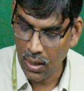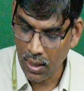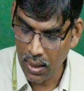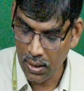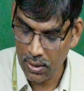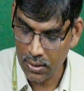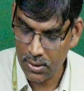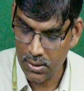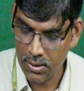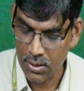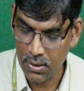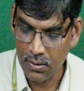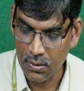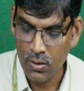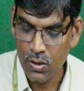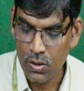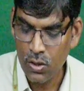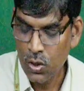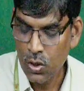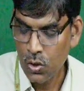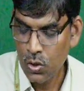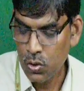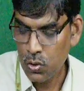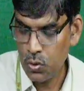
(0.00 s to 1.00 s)
RSC.
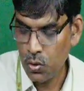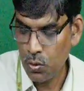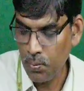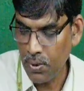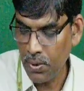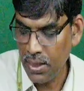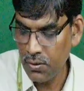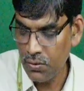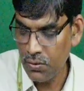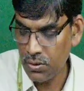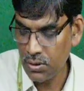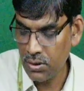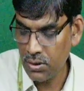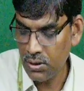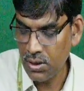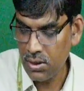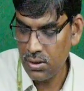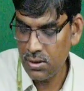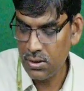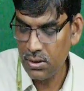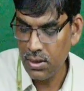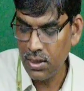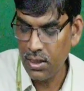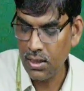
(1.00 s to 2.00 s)
So, by using these
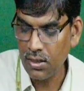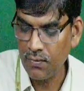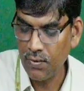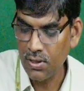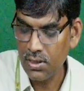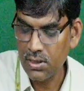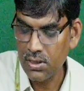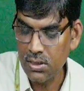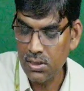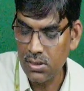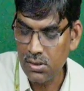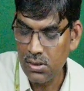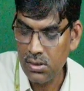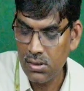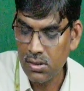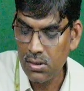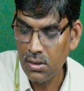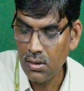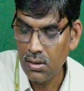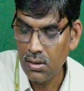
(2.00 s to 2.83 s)
three equations,